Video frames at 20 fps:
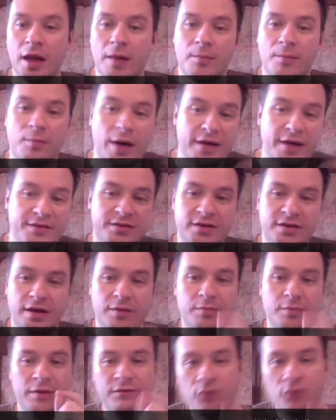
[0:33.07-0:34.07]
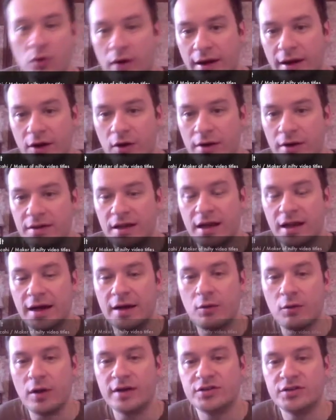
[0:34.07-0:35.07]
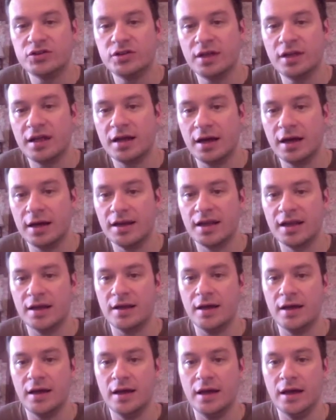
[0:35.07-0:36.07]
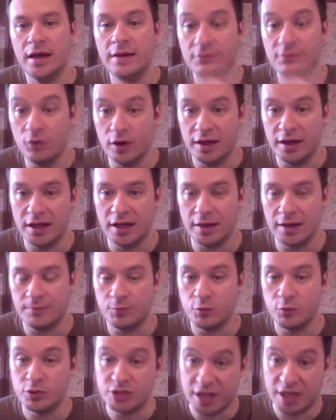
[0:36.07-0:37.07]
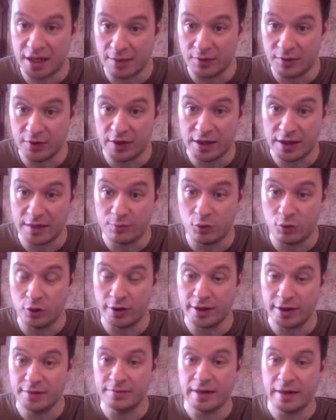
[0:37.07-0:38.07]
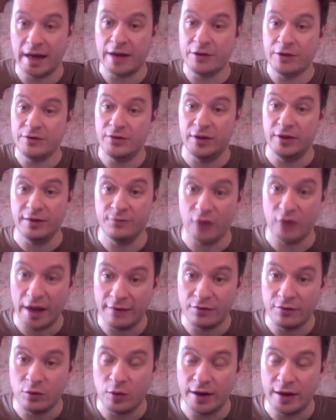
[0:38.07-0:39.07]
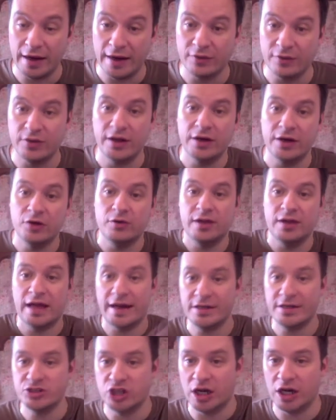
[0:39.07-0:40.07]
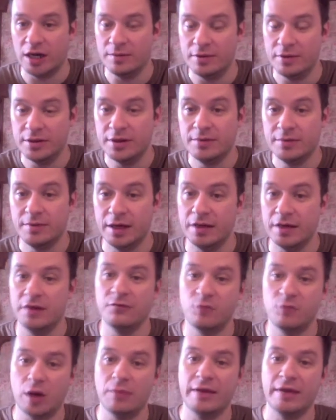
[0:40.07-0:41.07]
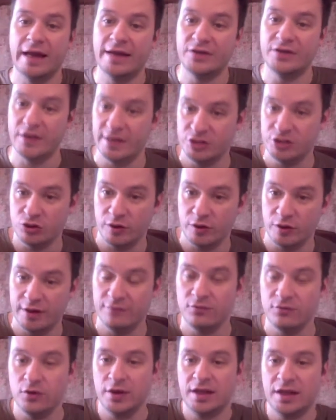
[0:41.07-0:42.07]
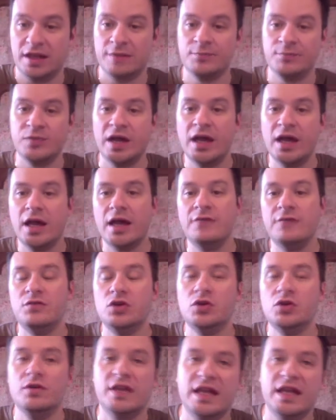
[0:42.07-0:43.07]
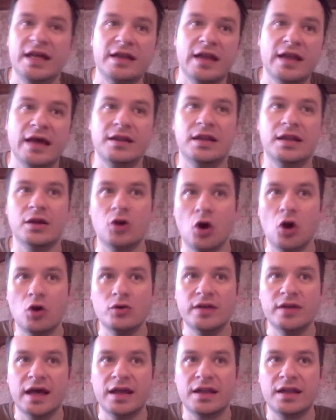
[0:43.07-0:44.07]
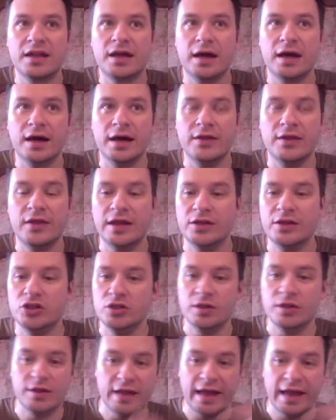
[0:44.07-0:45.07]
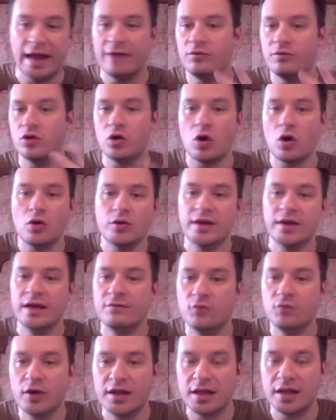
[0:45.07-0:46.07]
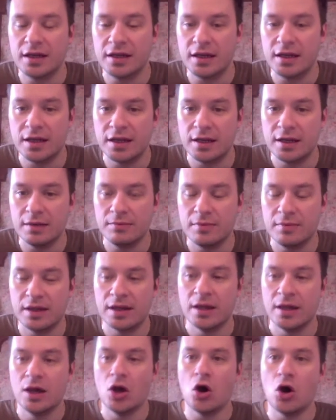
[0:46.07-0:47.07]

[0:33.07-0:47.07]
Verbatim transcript: But before I go outside, I wanted to discuss invoicing, which is something that's important, I think, for everyone out there who's had a job because you probably had to issue an invoice. If you use Elance or Odesk, uh, then they have their own invoicing systems.